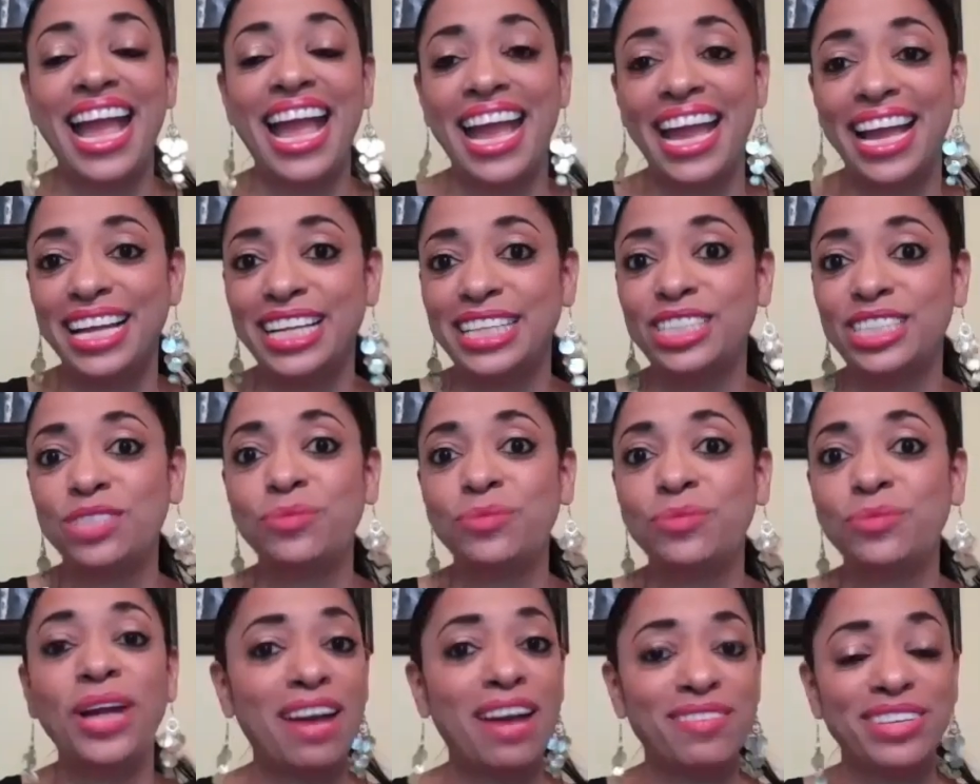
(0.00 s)
and
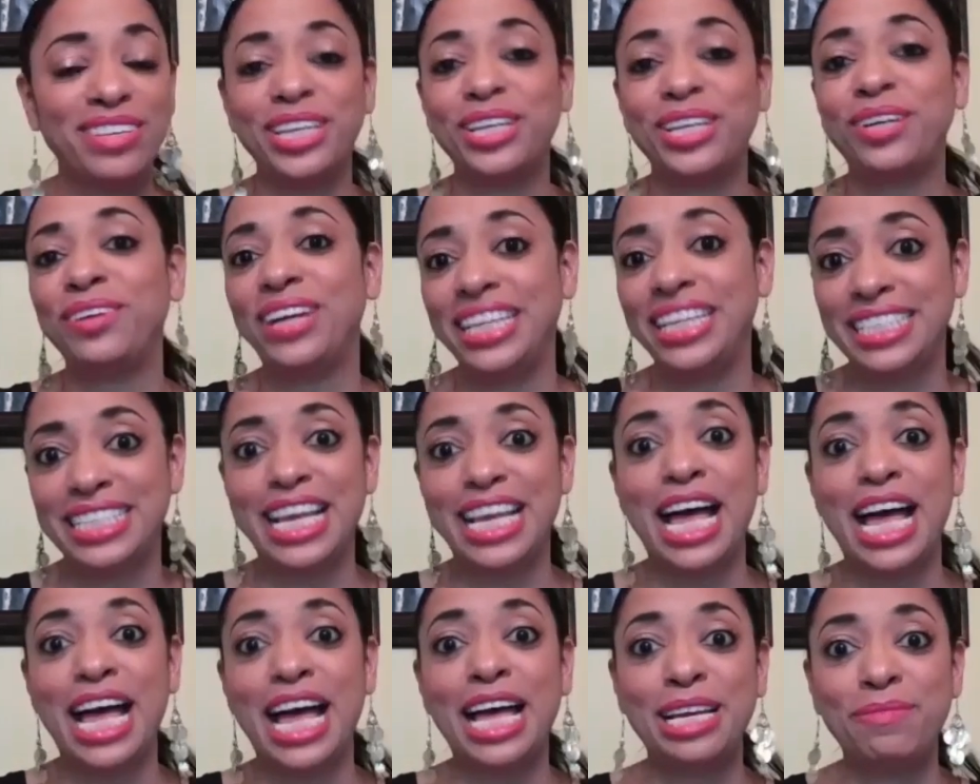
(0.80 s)
we're having a great
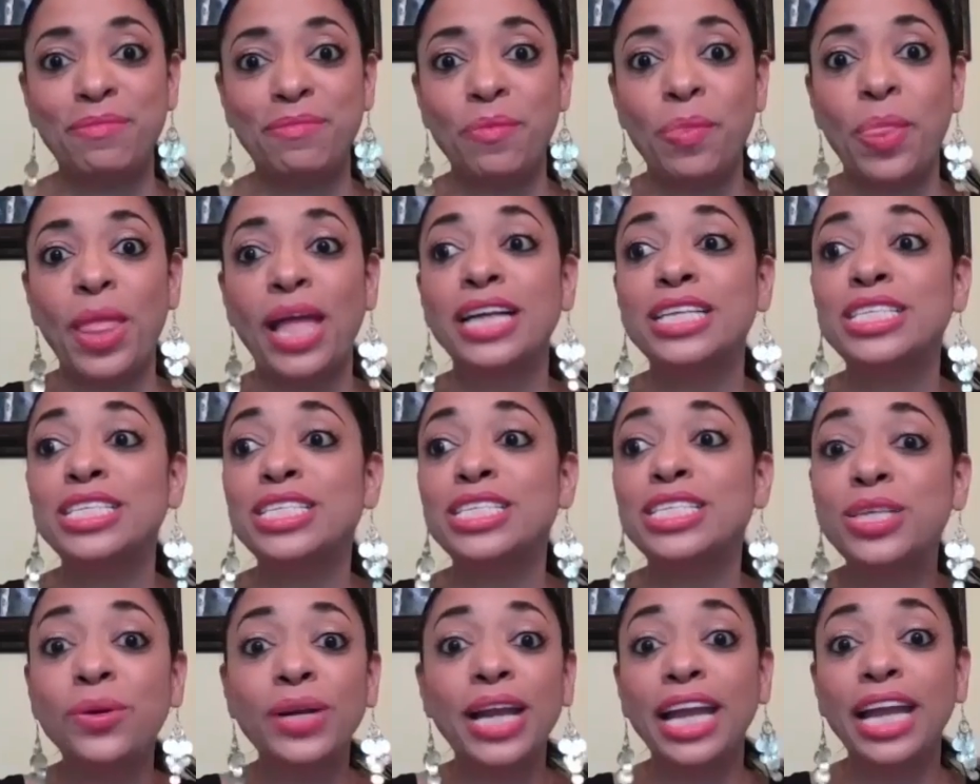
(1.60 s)
time.
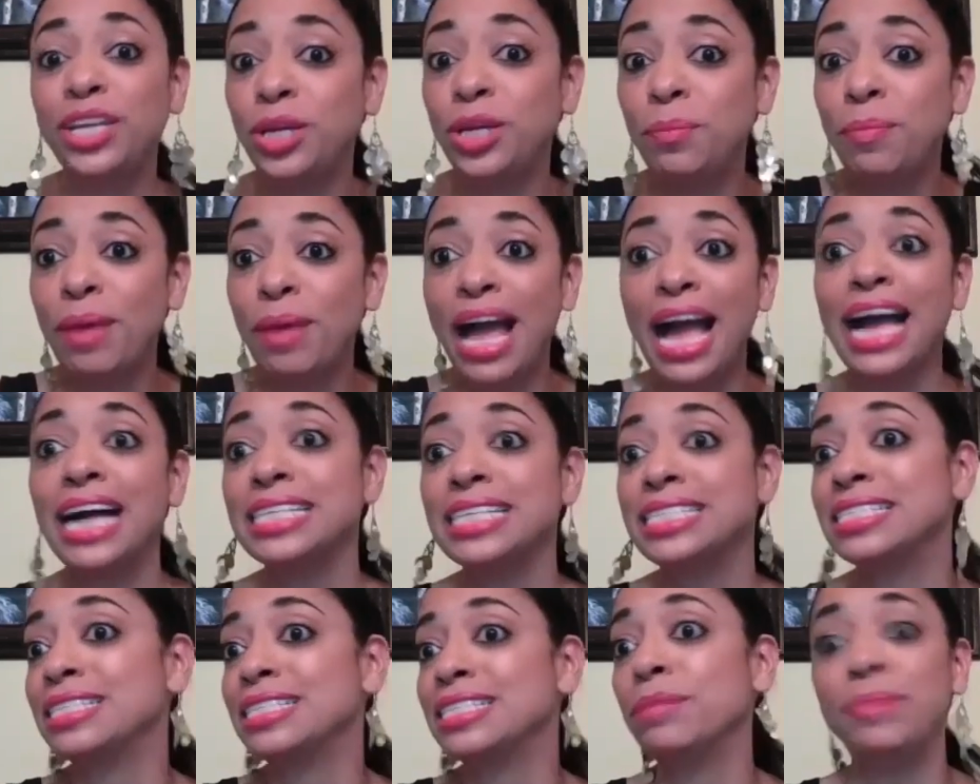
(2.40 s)
So can you
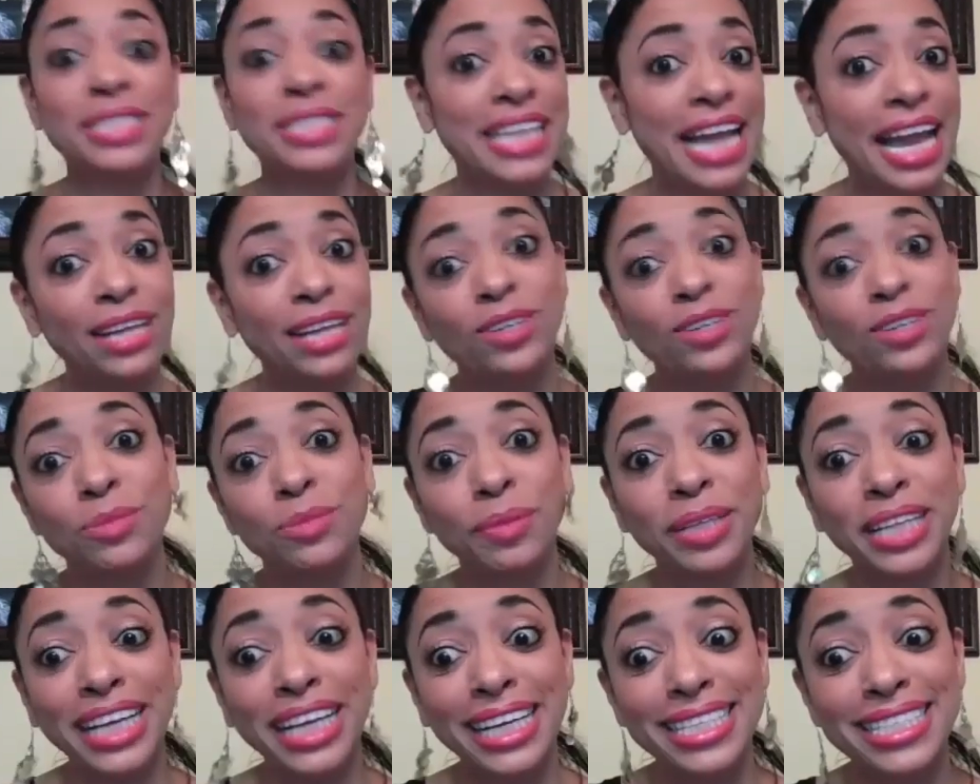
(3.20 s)
pass the potatoes,
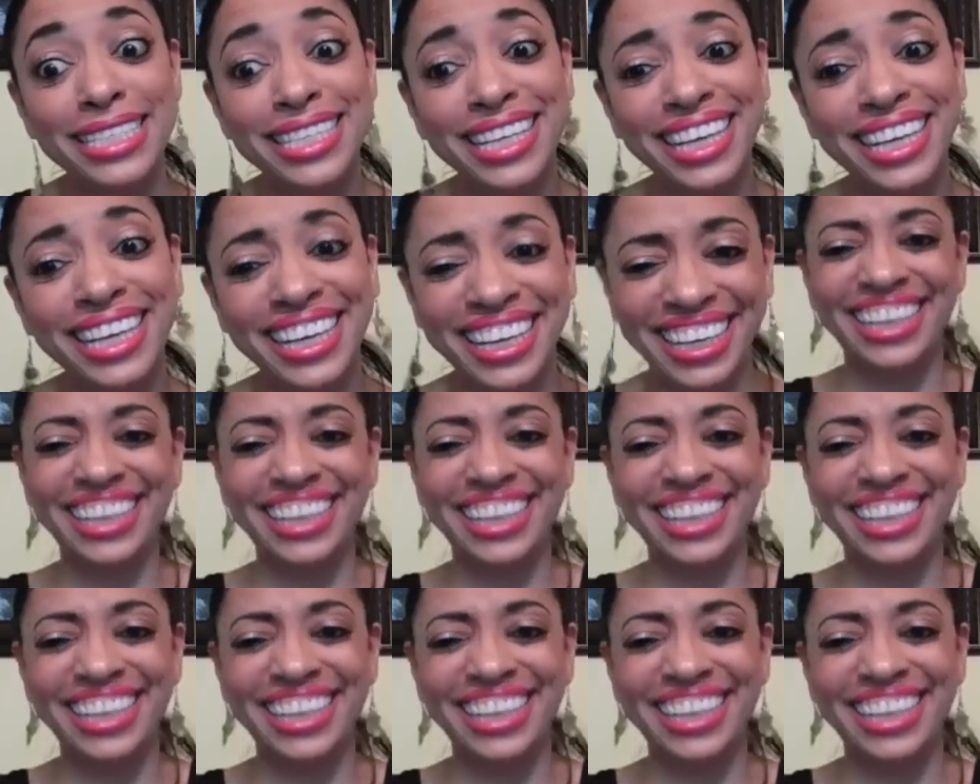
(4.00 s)
please?